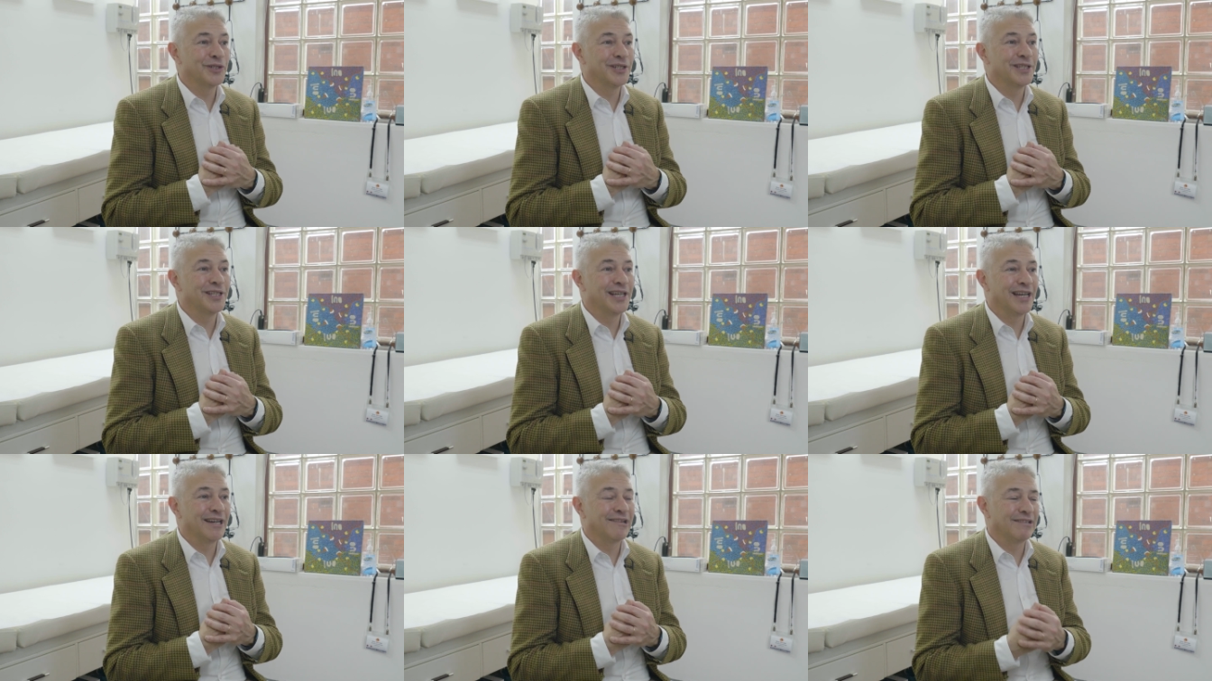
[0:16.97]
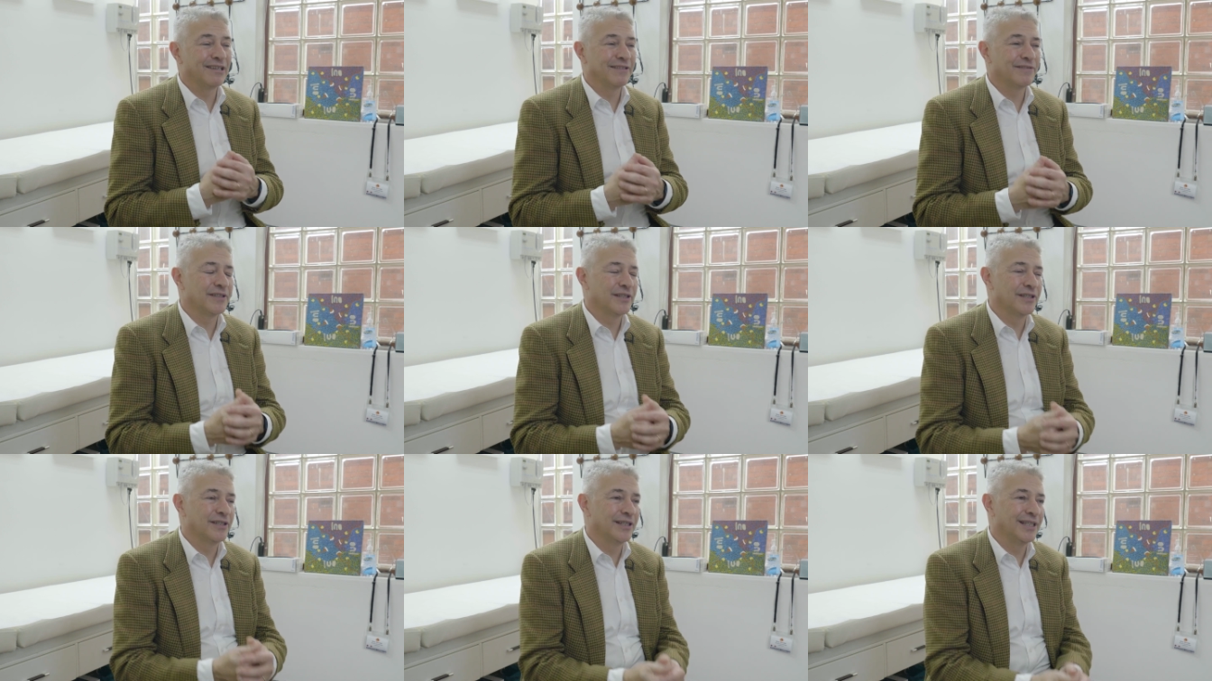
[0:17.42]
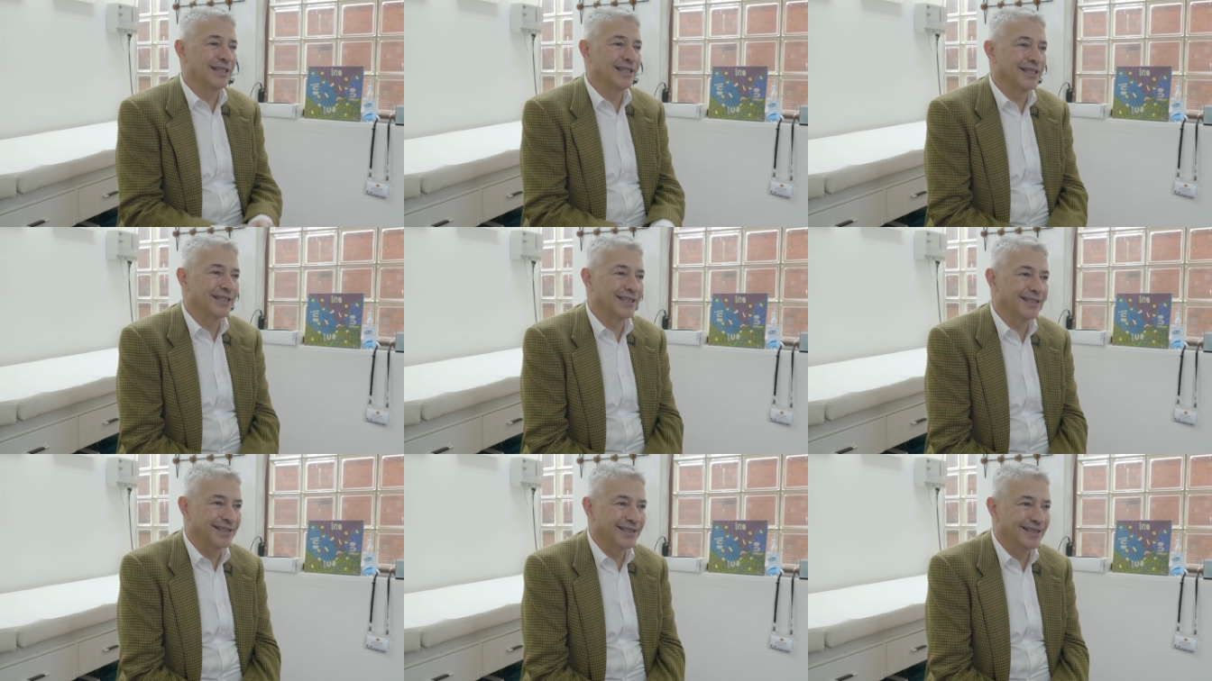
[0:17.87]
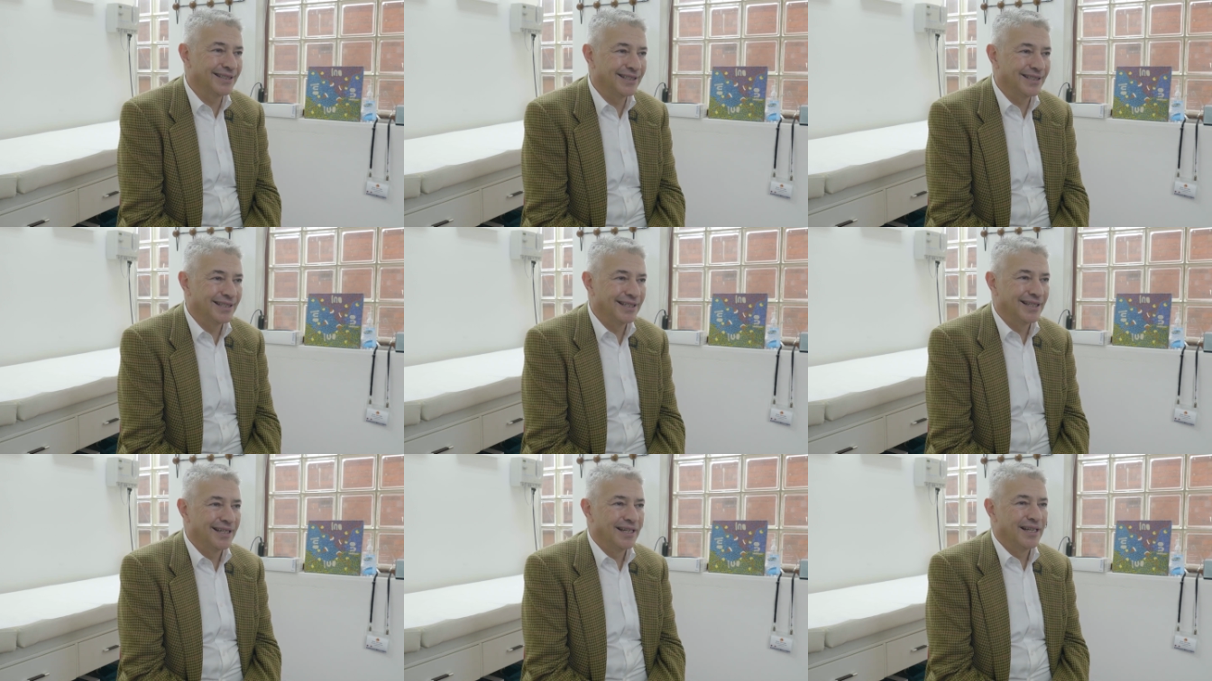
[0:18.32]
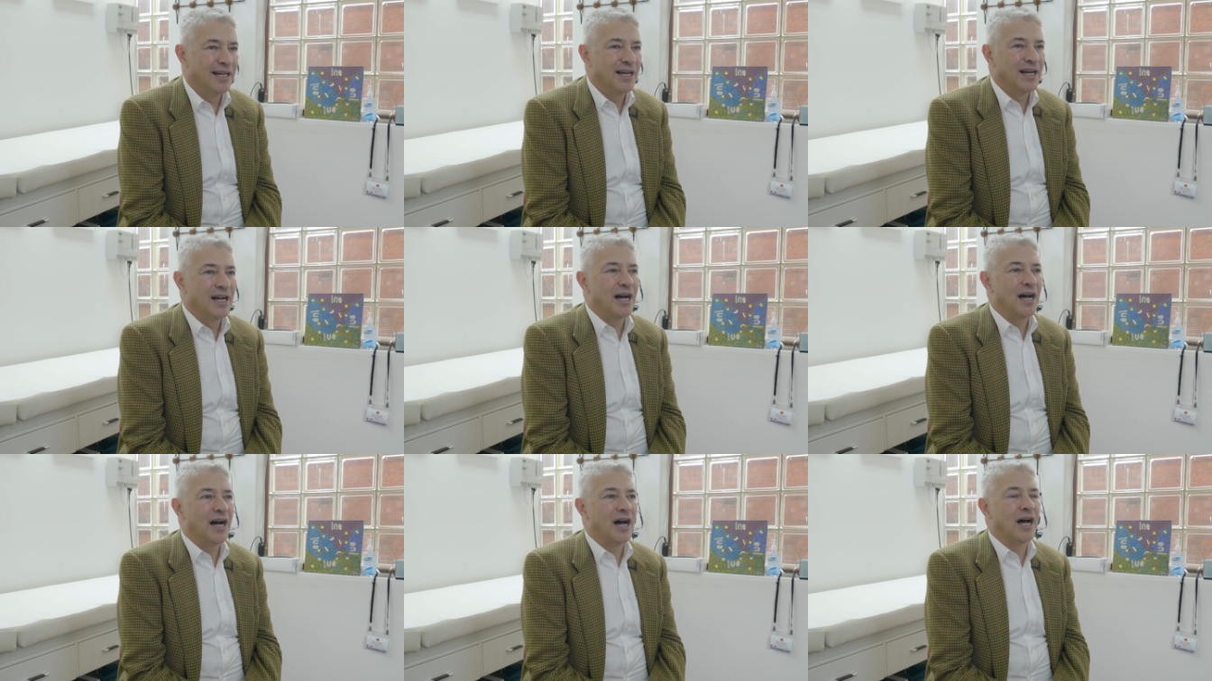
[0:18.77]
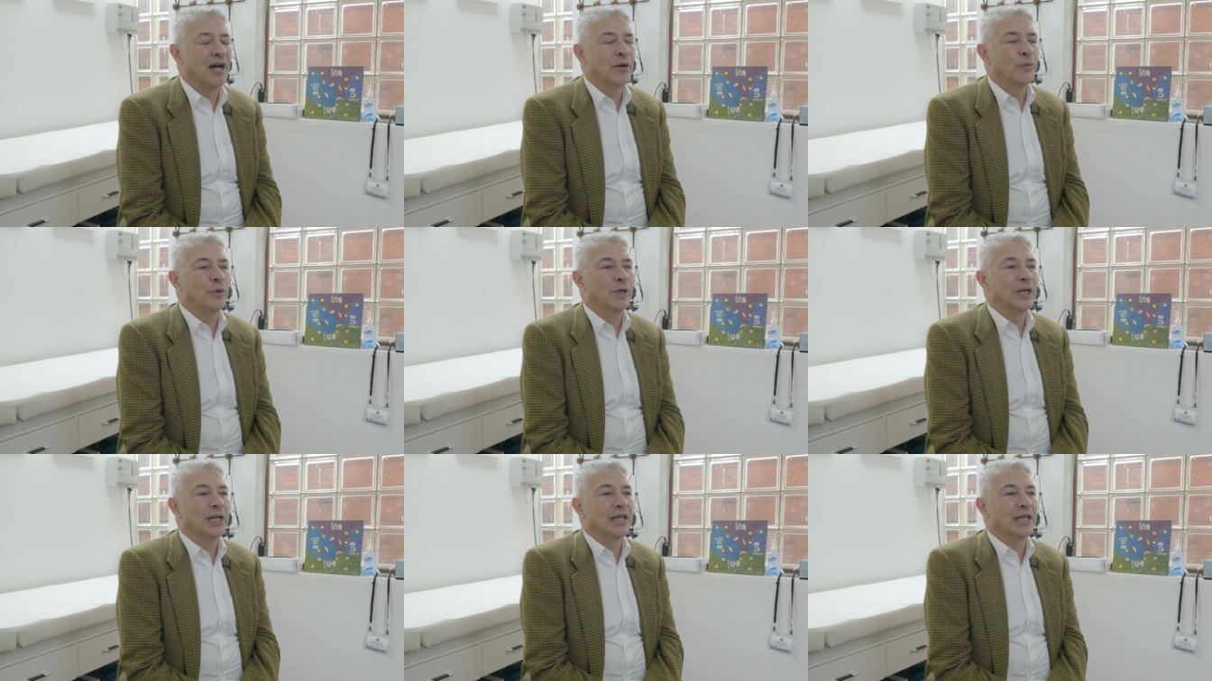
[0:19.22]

in the area for 30 years, I would